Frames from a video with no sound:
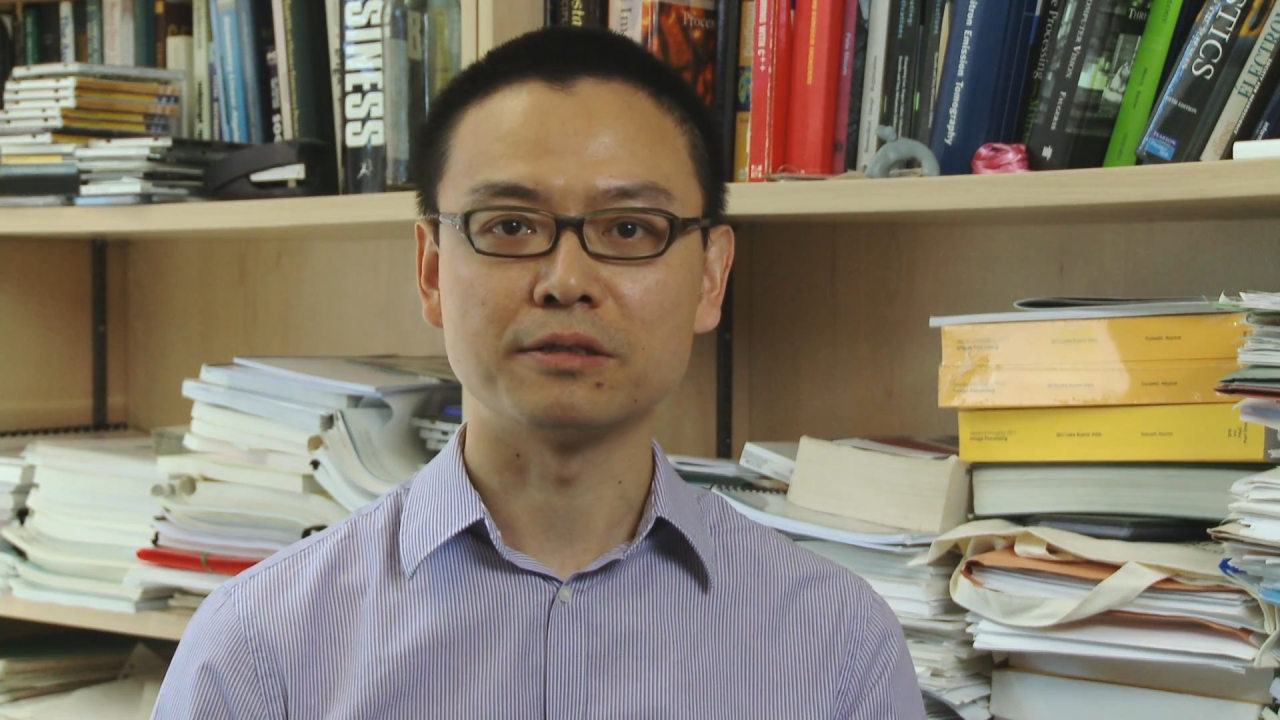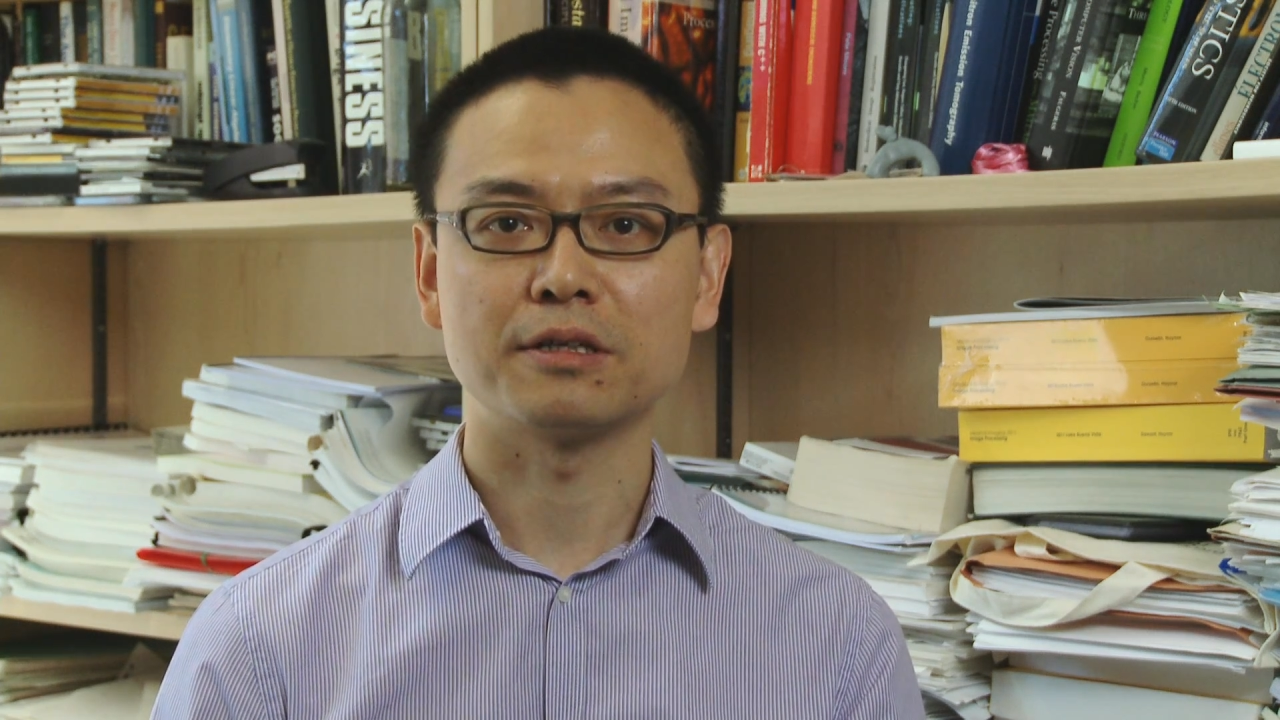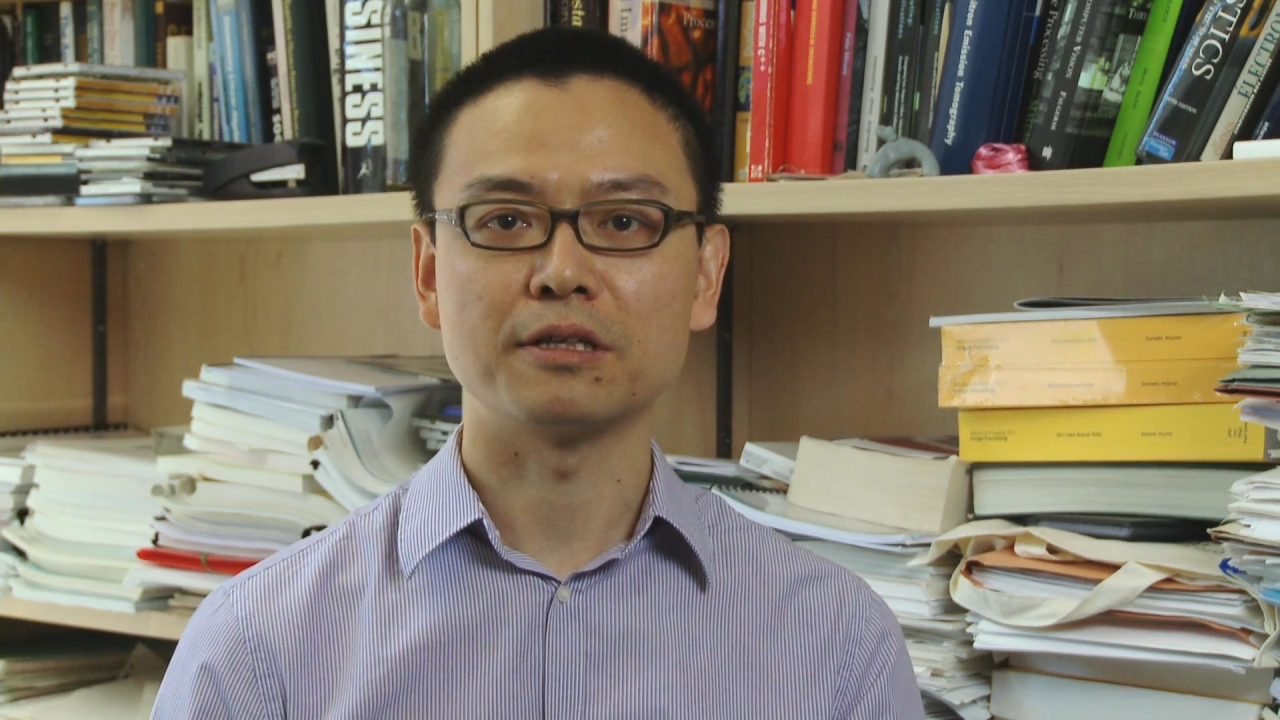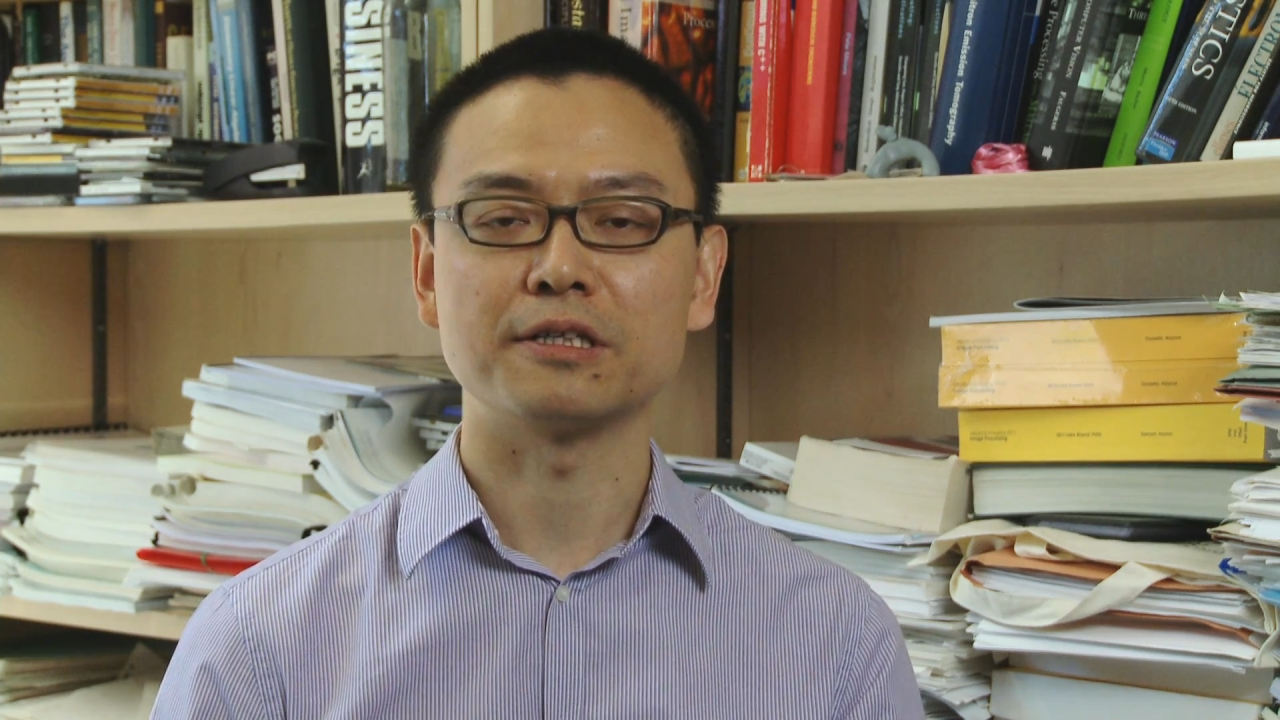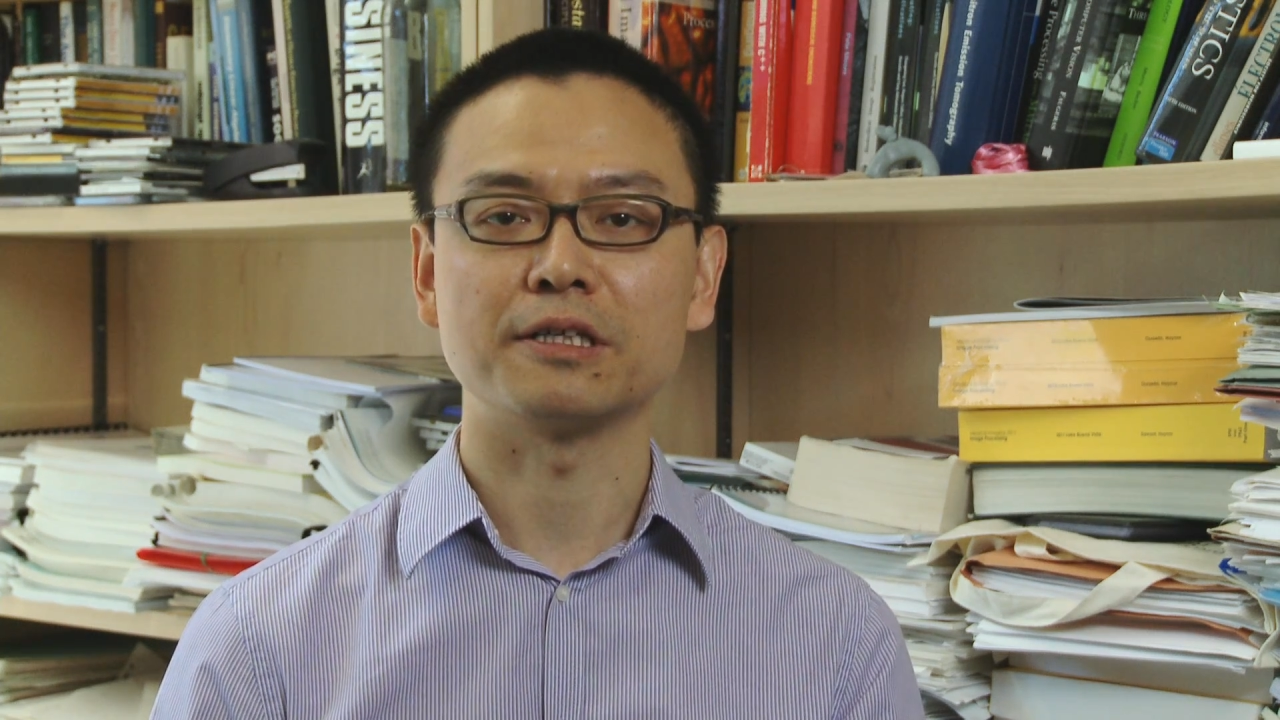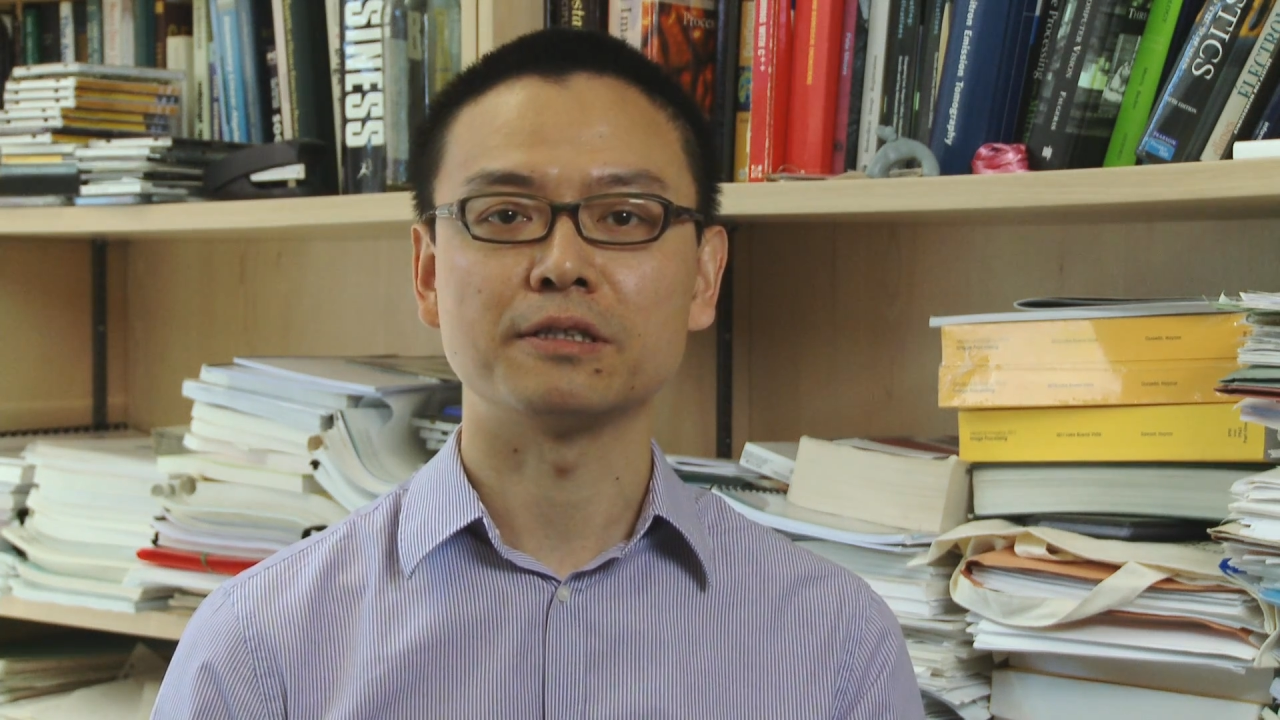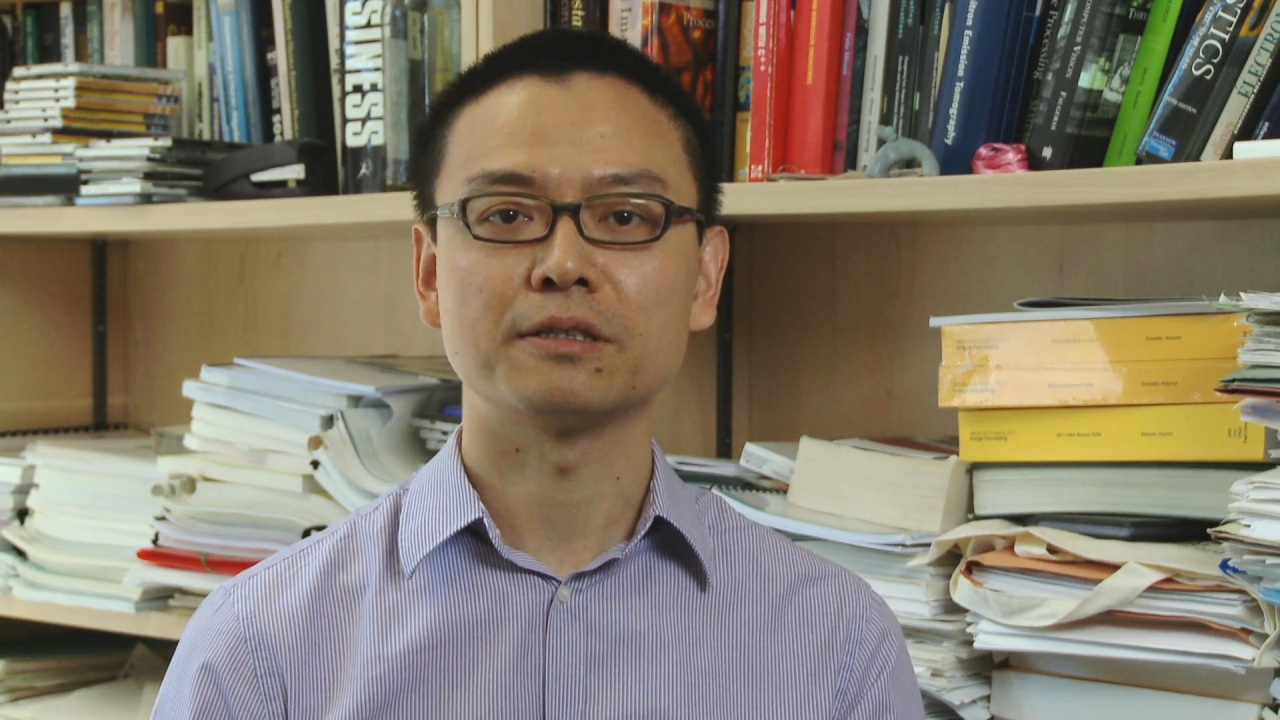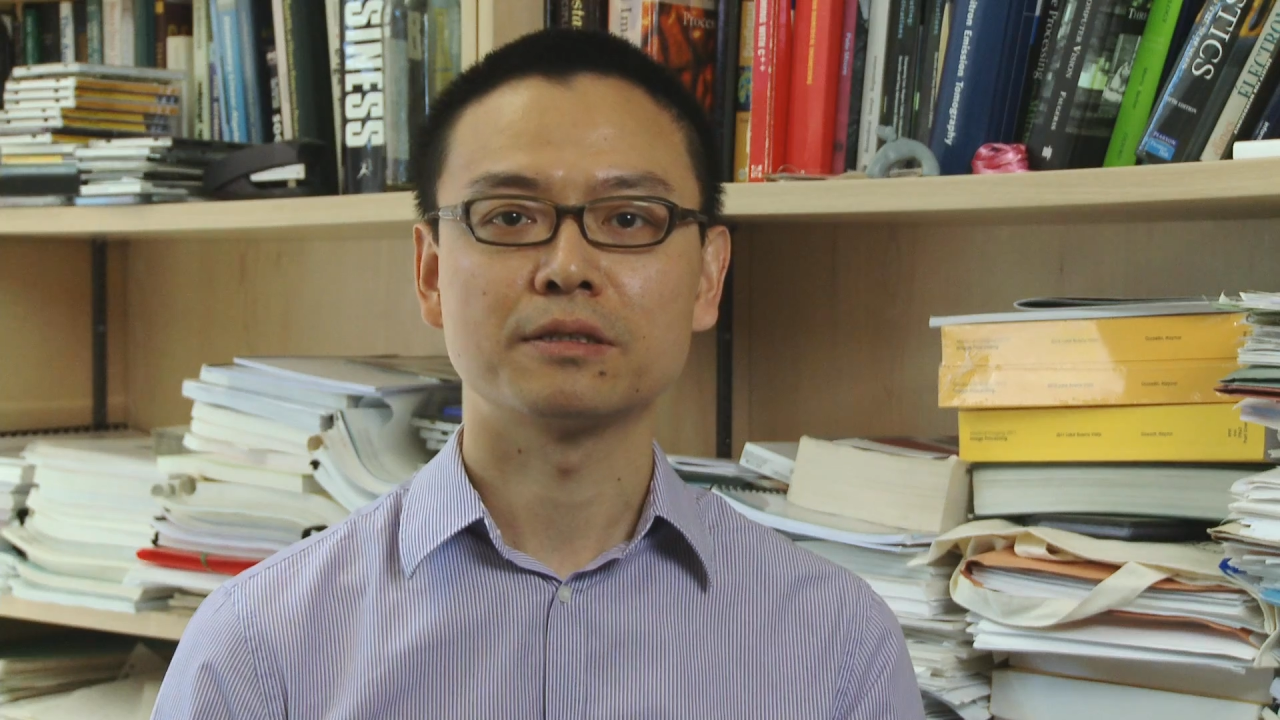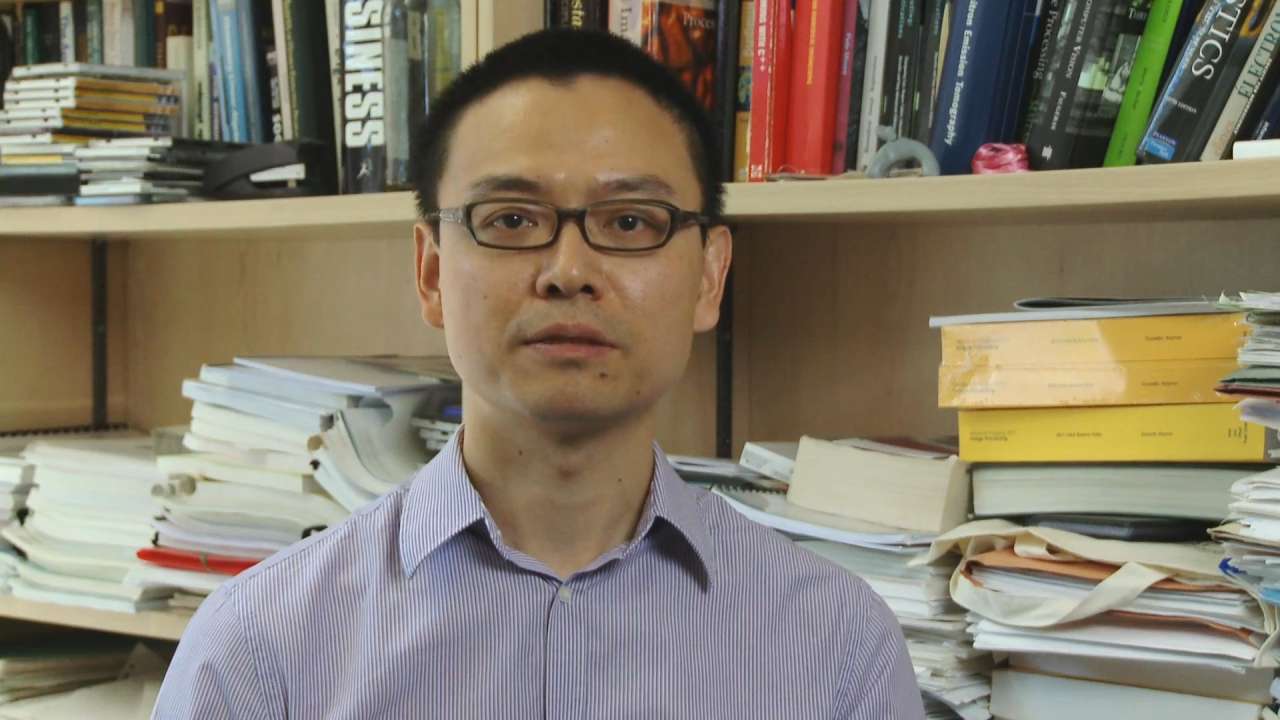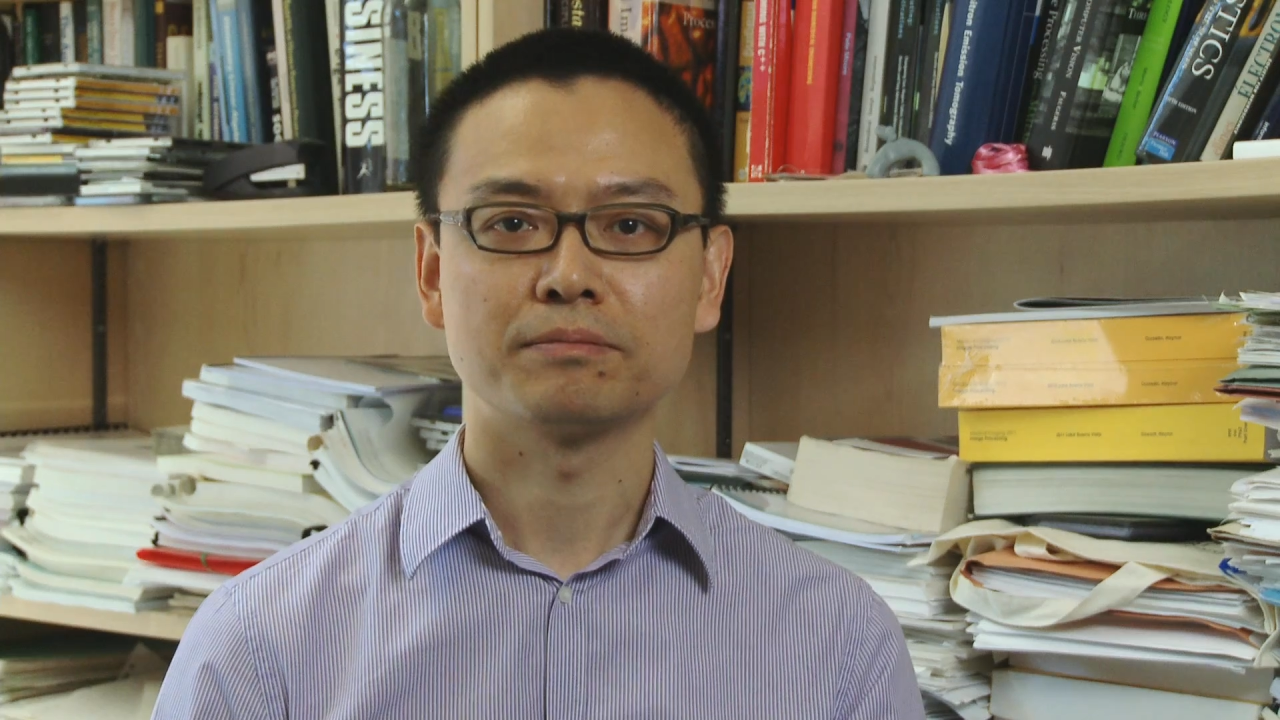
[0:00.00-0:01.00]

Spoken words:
disease.